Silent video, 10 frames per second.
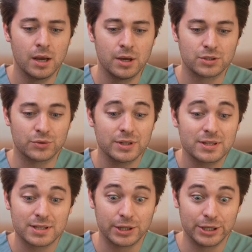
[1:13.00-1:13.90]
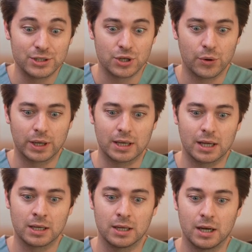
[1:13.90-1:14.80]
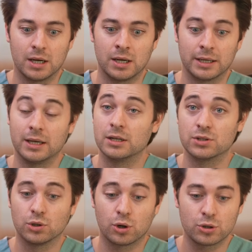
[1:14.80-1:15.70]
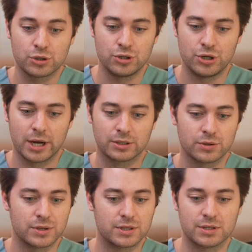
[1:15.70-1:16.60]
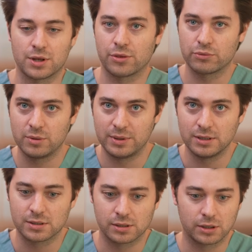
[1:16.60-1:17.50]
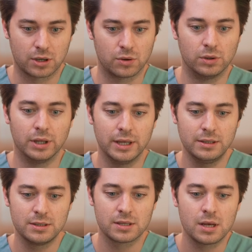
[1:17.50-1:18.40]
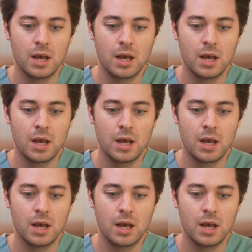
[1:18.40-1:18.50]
So this is the lens going in. Again, it's a large injector. This is a 3-piece silicone lens.